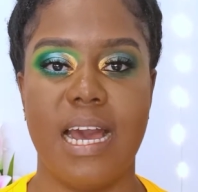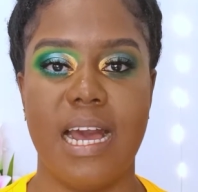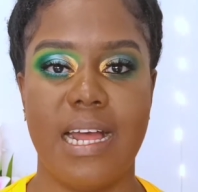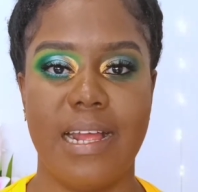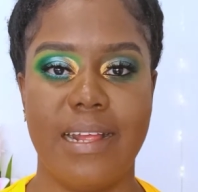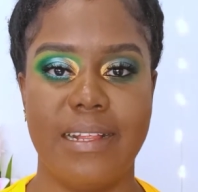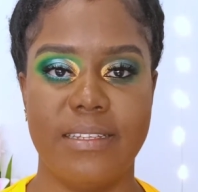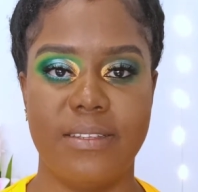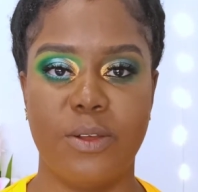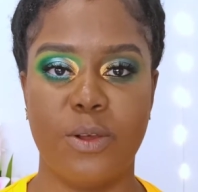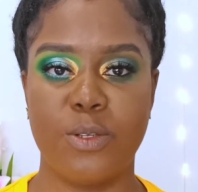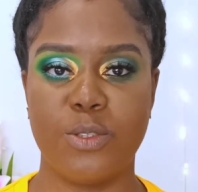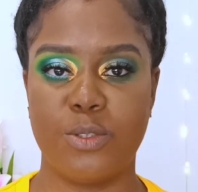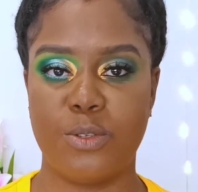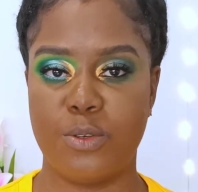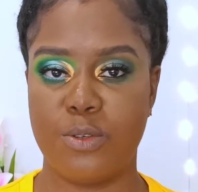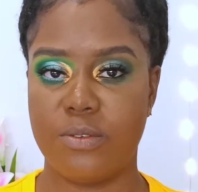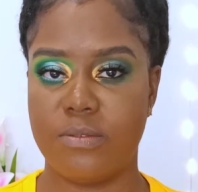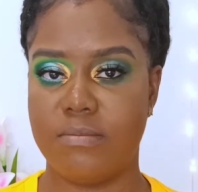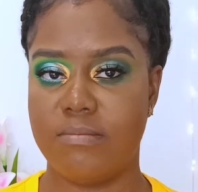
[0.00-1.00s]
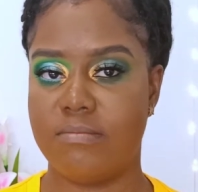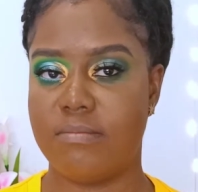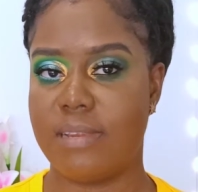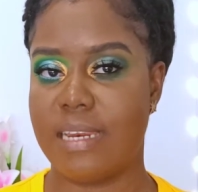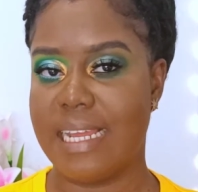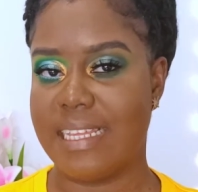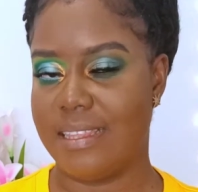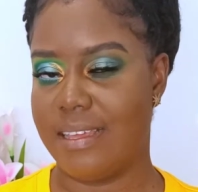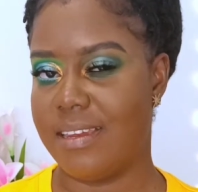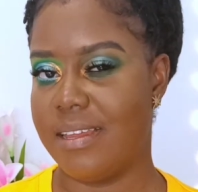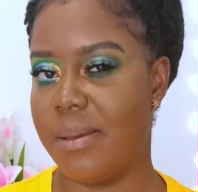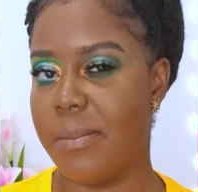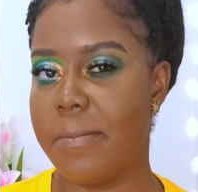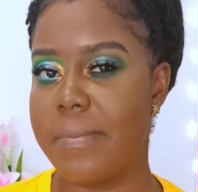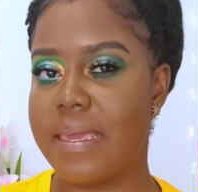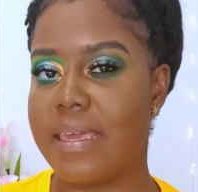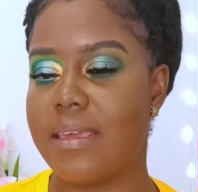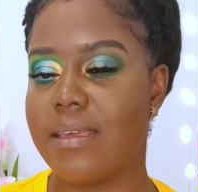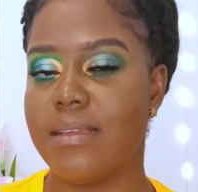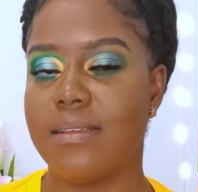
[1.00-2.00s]
and also lighter
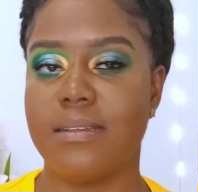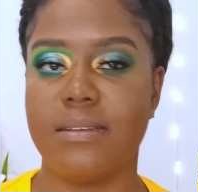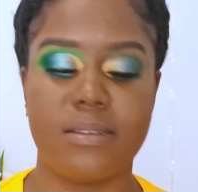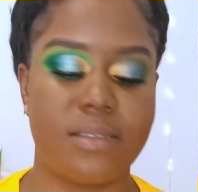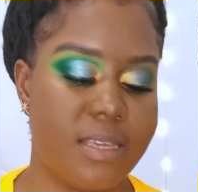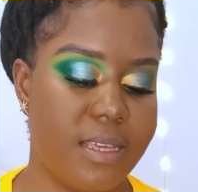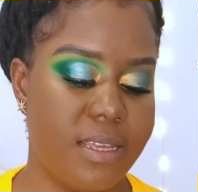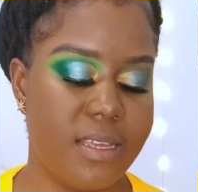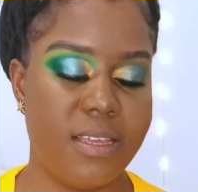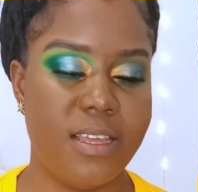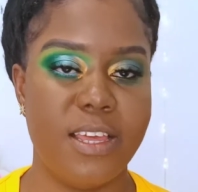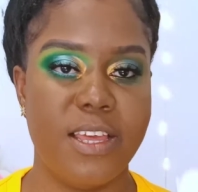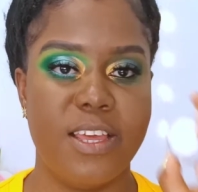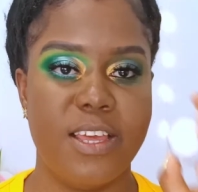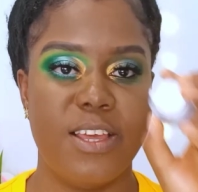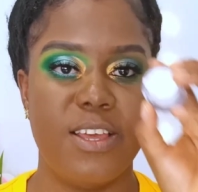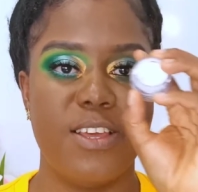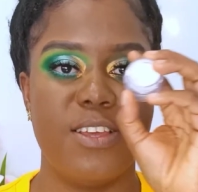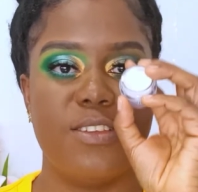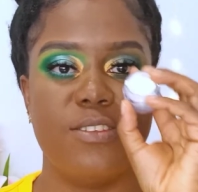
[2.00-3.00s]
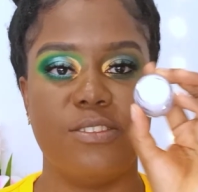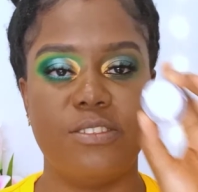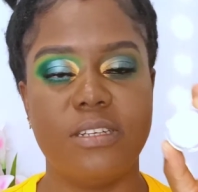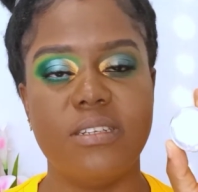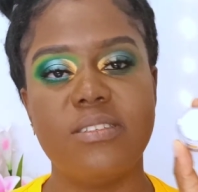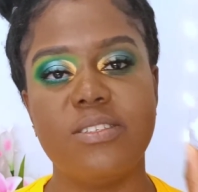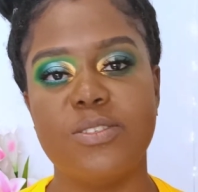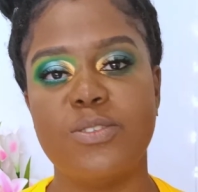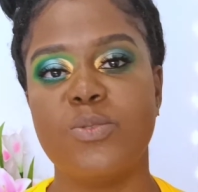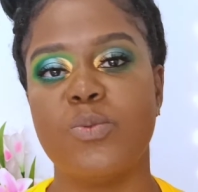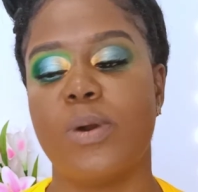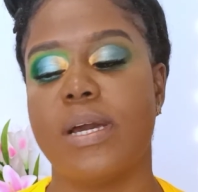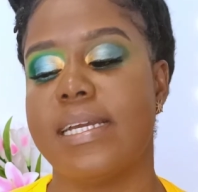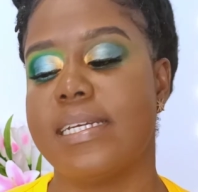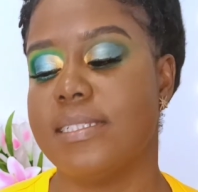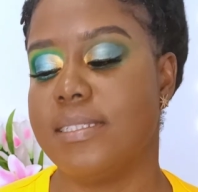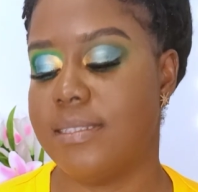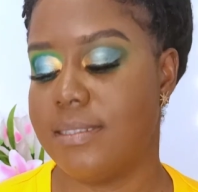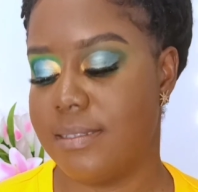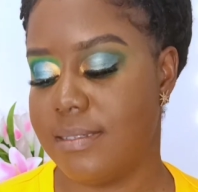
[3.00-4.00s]
than me, okay, just use
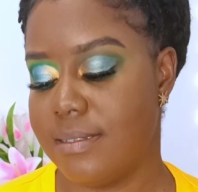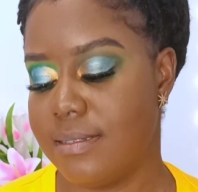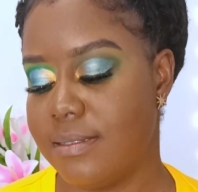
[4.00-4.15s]
white.